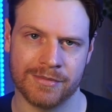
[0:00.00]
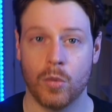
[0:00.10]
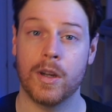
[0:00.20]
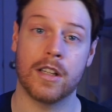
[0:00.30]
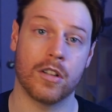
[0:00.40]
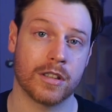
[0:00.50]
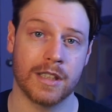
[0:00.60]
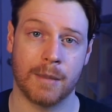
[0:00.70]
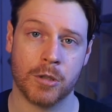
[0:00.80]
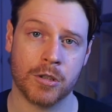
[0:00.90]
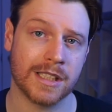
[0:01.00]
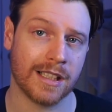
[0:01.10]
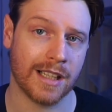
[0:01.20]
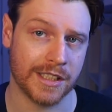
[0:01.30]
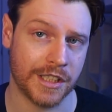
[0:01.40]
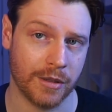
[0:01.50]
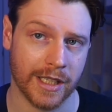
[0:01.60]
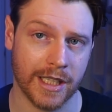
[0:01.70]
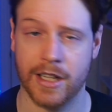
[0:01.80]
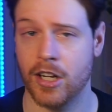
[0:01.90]
Well look, I'm not going to lie to you
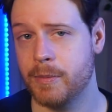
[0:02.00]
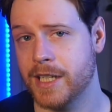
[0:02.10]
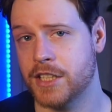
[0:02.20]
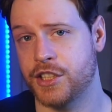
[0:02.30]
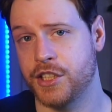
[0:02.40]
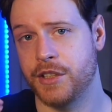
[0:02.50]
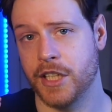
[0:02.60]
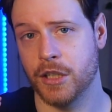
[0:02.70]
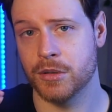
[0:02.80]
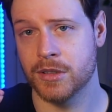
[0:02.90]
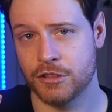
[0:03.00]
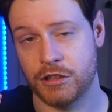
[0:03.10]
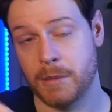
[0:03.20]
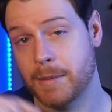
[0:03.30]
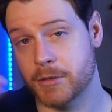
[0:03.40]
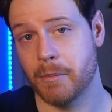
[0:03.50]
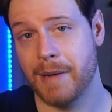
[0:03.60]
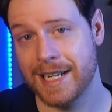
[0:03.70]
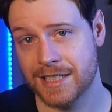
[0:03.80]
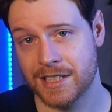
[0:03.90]
here, OBS Studio, Streamlabs
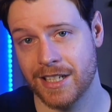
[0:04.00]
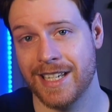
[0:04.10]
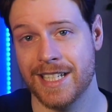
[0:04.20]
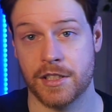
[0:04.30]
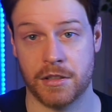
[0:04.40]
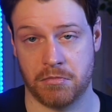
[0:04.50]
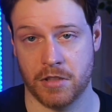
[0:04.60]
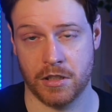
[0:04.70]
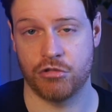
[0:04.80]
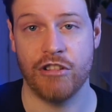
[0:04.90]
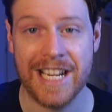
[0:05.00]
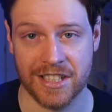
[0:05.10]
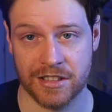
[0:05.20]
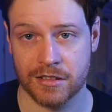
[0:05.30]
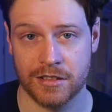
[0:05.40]
competitor, is great.